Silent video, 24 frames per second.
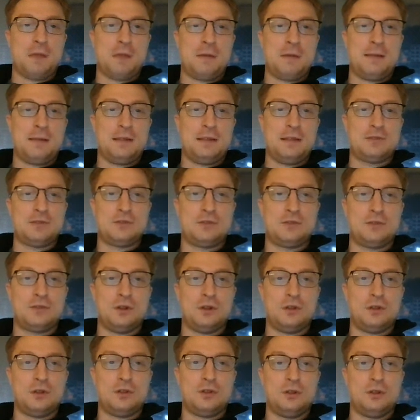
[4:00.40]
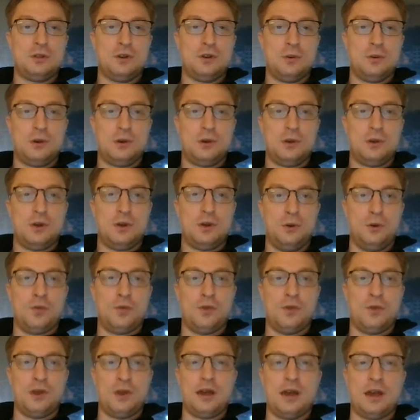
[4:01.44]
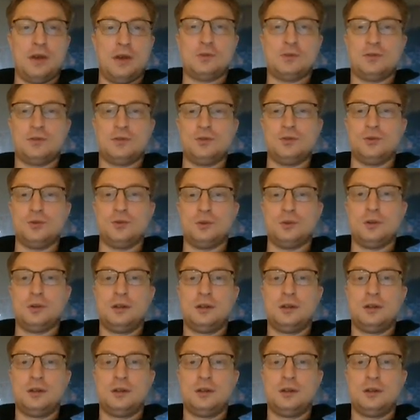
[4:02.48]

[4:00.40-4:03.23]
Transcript: Let's go on over now to